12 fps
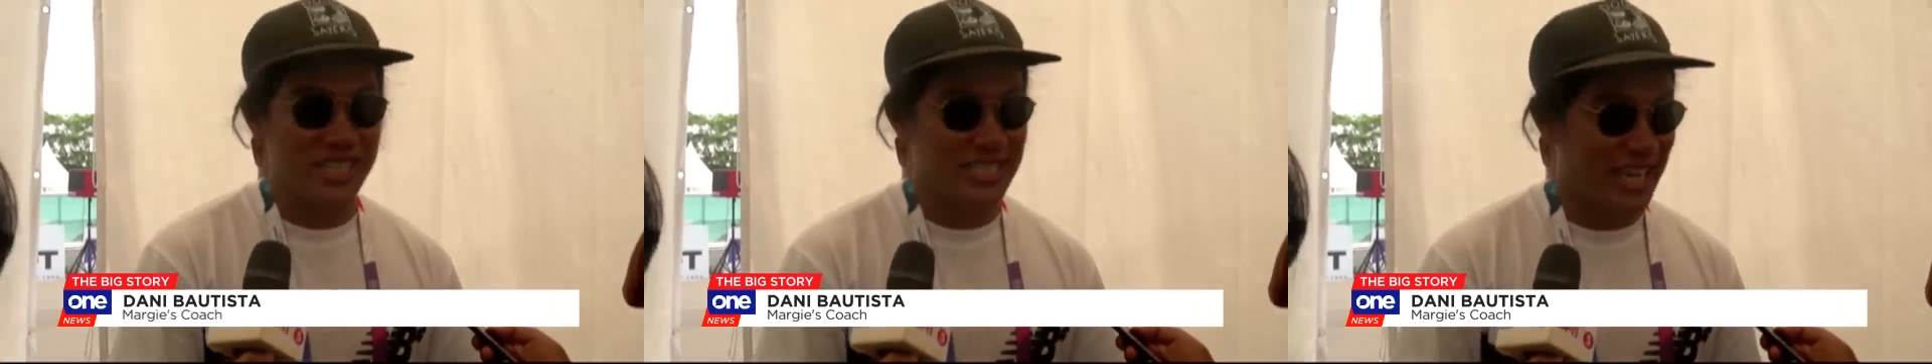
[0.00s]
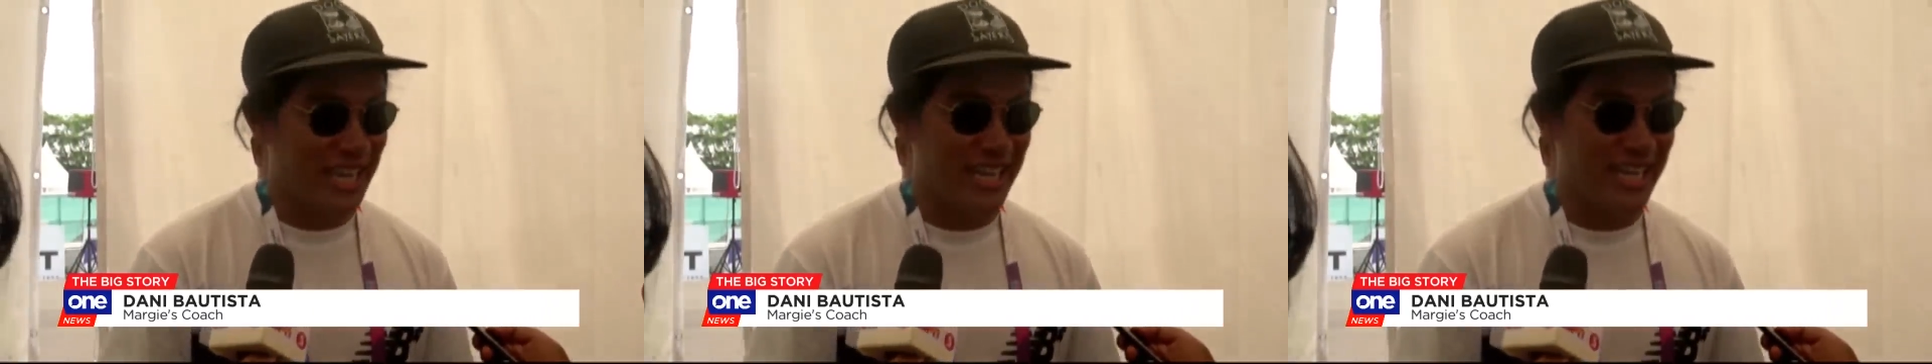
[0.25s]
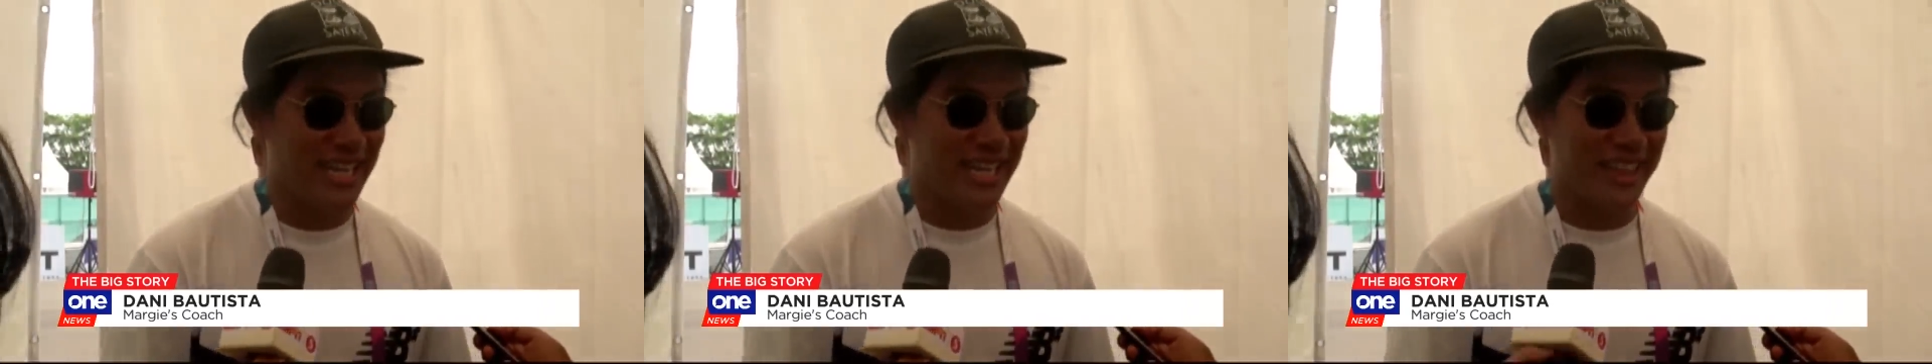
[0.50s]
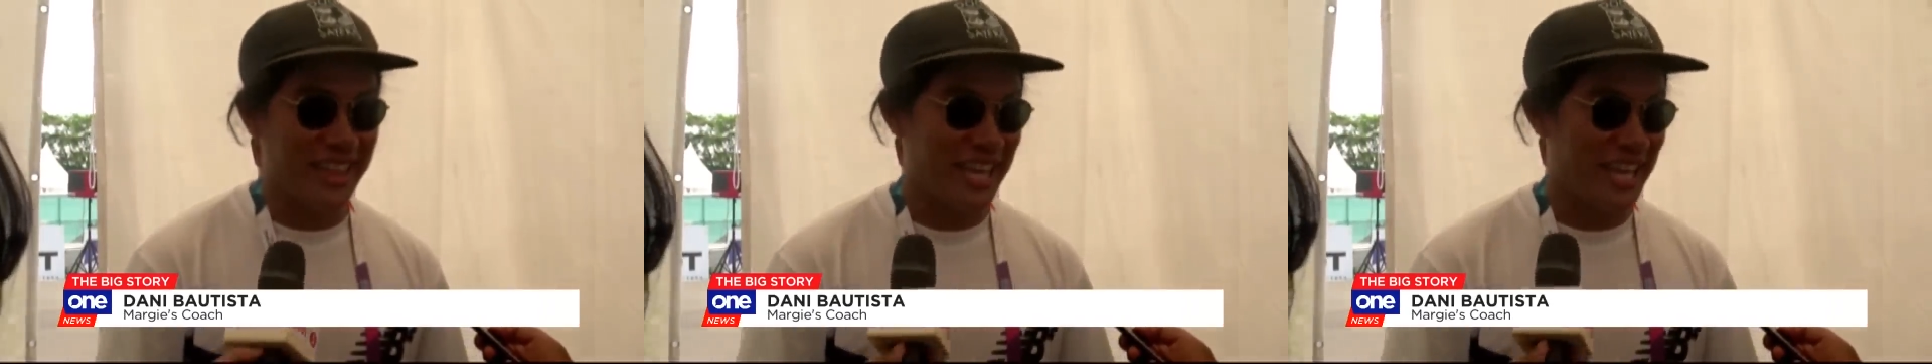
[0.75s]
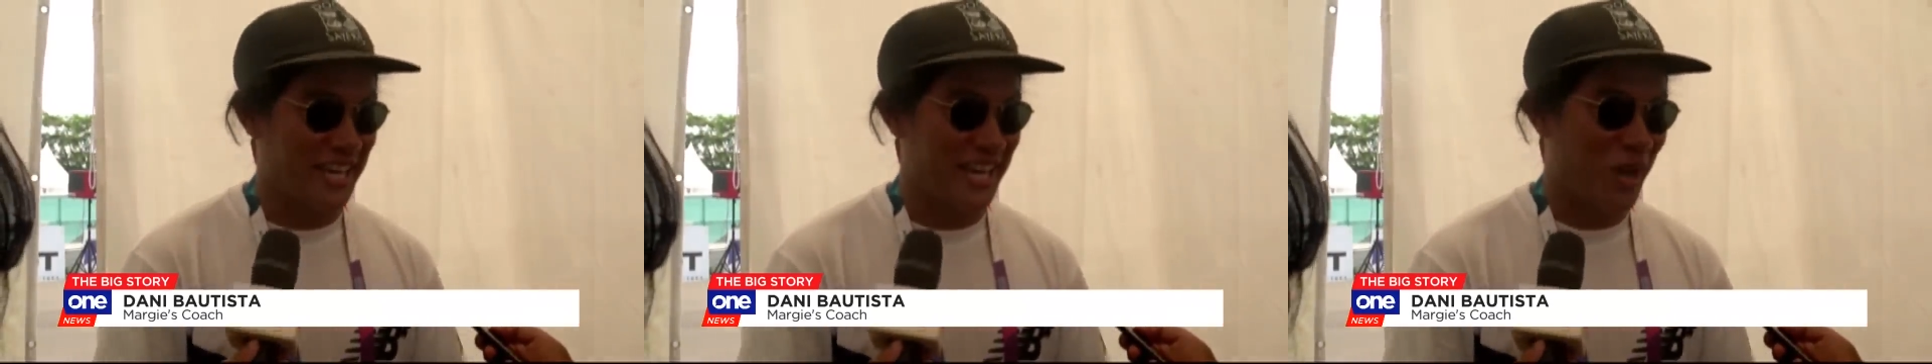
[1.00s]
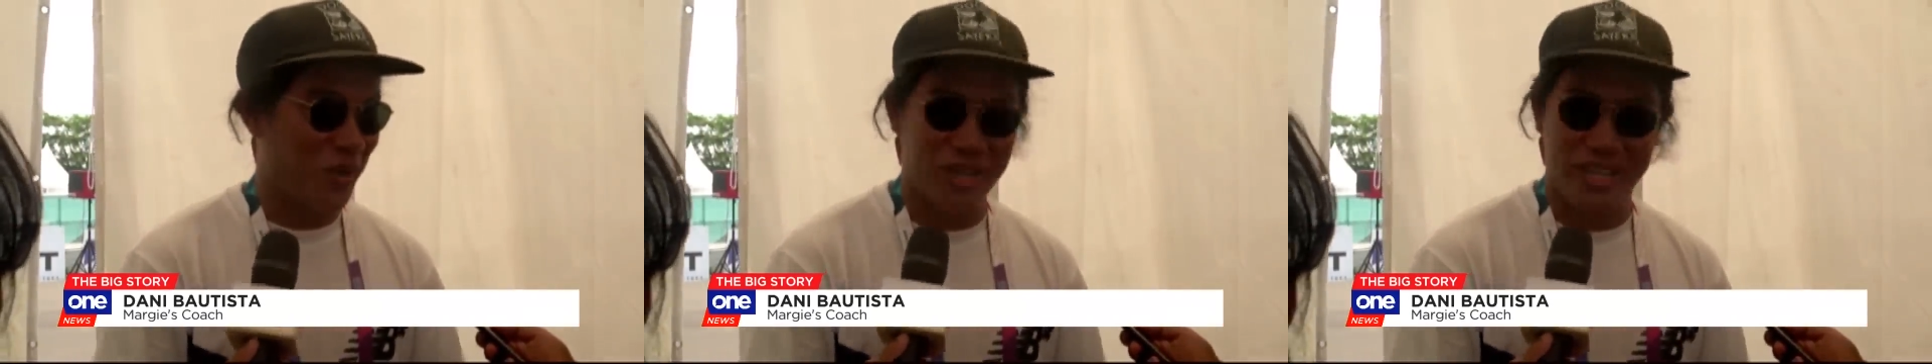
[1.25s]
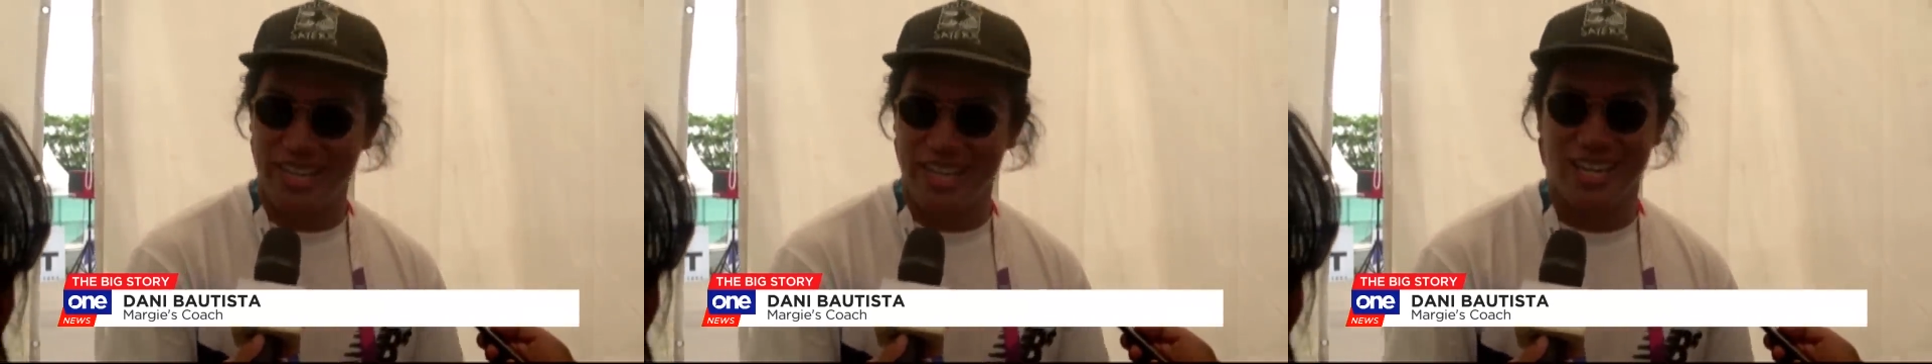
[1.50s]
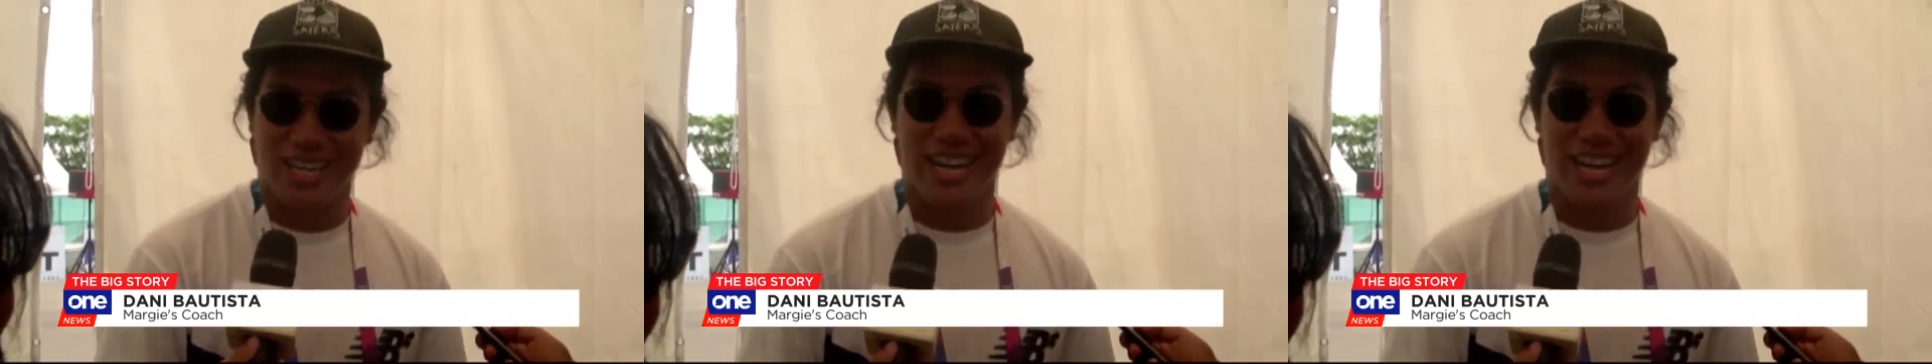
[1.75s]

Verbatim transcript: skating, and then now we're here.